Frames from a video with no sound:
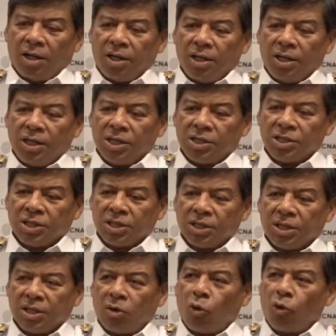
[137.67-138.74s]
It is
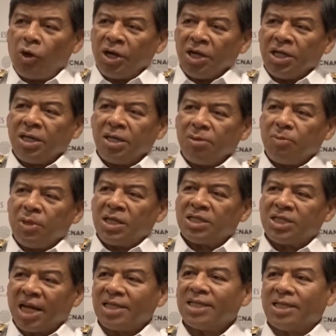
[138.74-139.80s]
already being
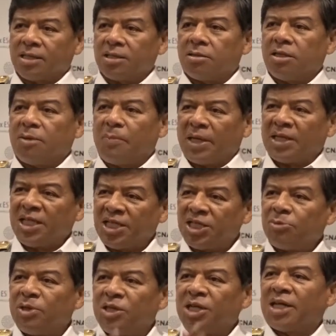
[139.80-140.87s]
charted. The passage
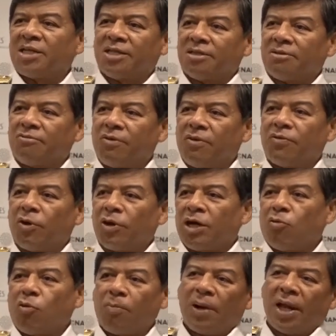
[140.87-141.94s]
is being charted. We've got
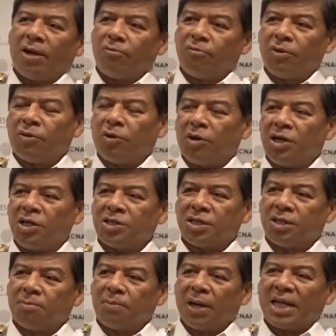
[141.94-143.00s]
our plan. We call
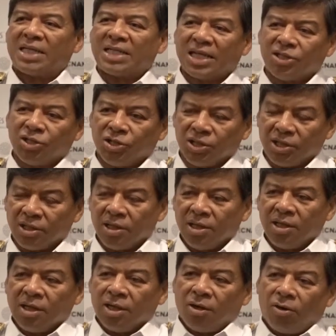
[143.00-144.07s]
it plan strategy,
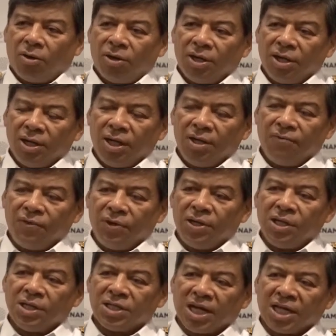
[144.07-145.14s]
or the
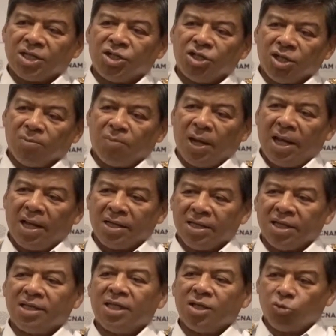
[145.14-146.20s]
Navy Strategic Plan
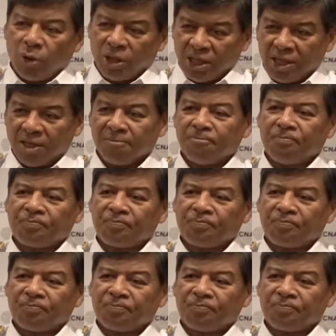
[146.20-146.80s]
1320.